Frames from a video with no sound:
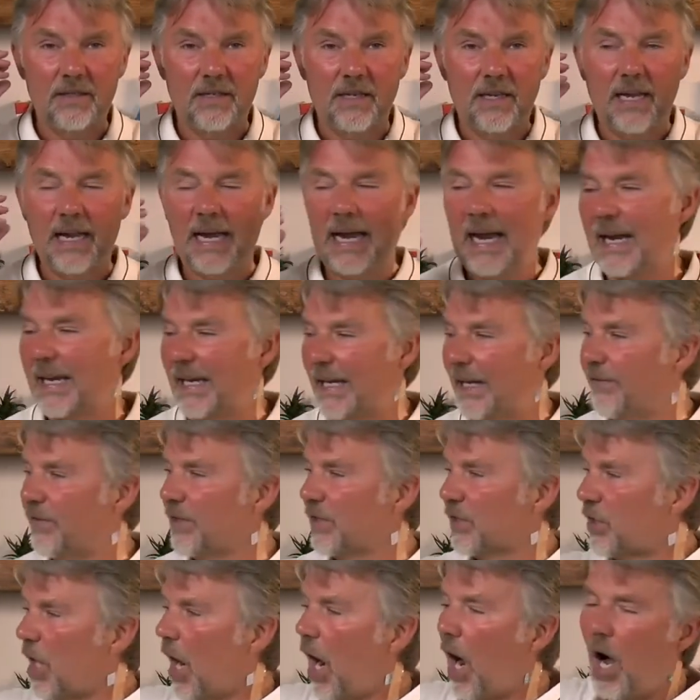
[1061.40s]
and
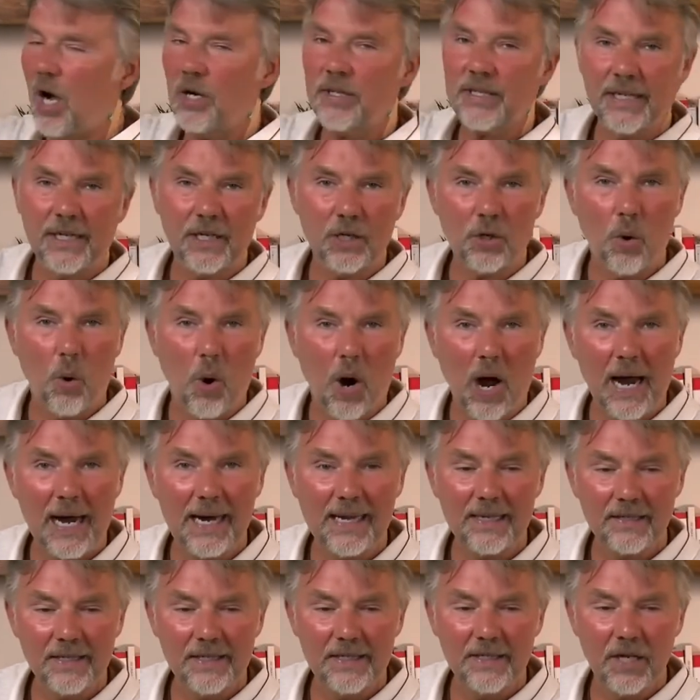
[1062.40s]
even talking
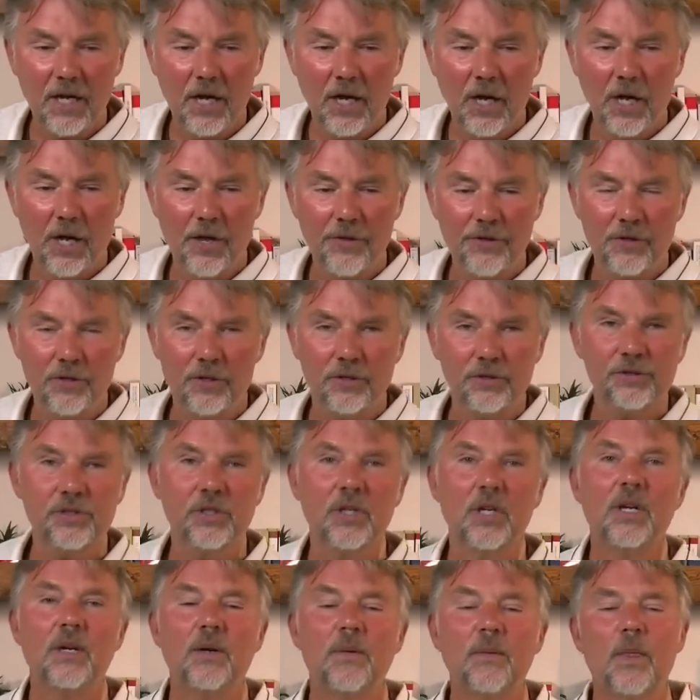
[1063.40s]
quietly to others,
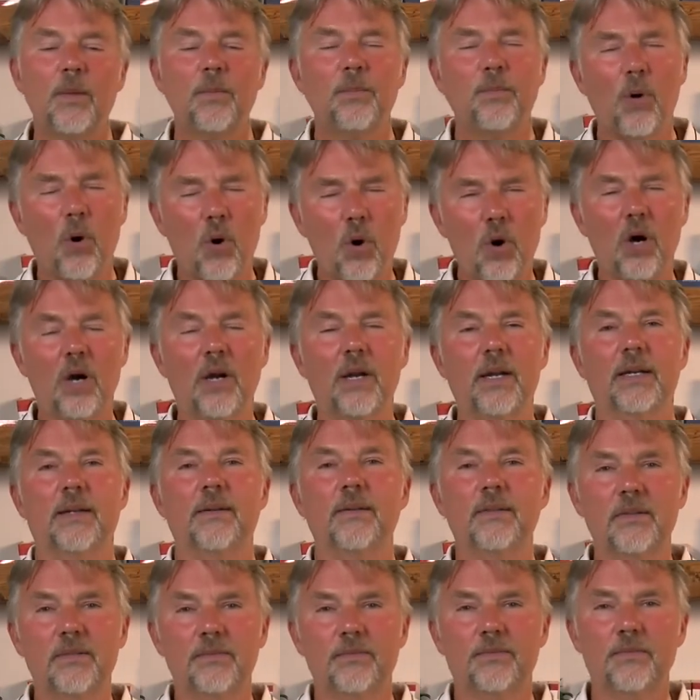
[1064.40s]
boy,
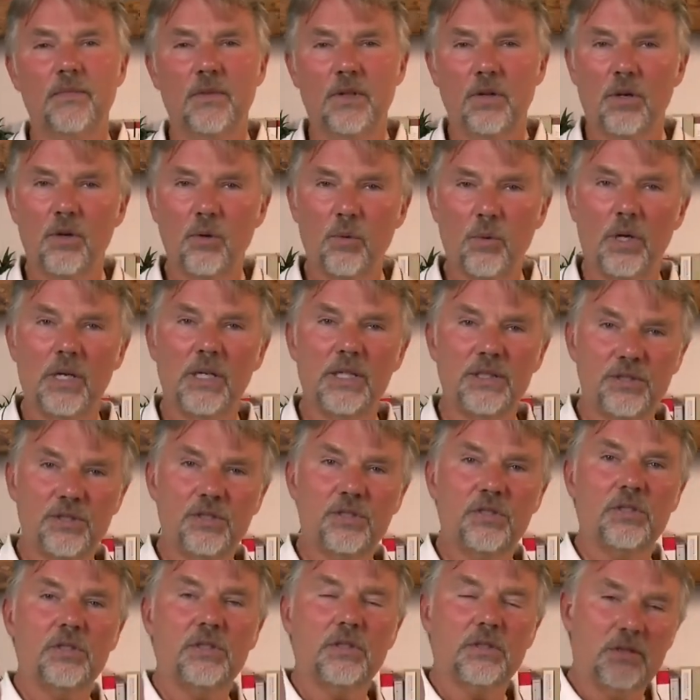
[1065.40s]

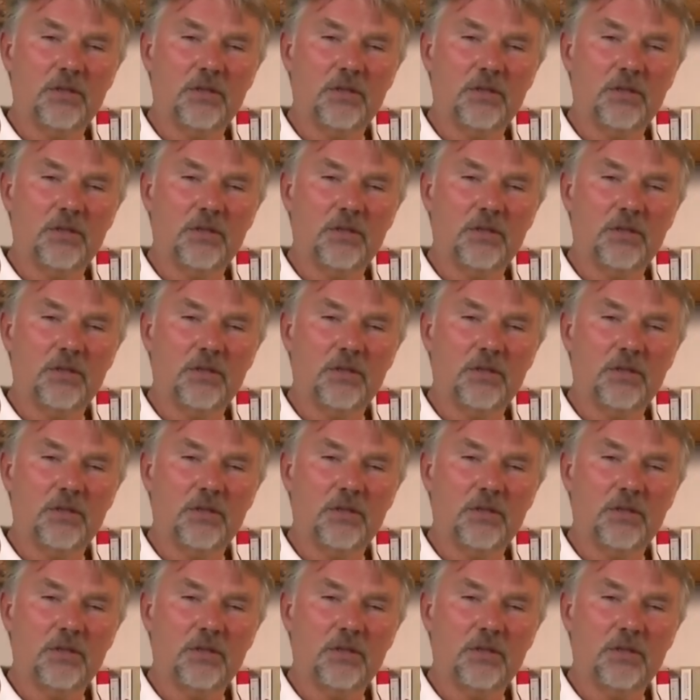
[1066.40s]
was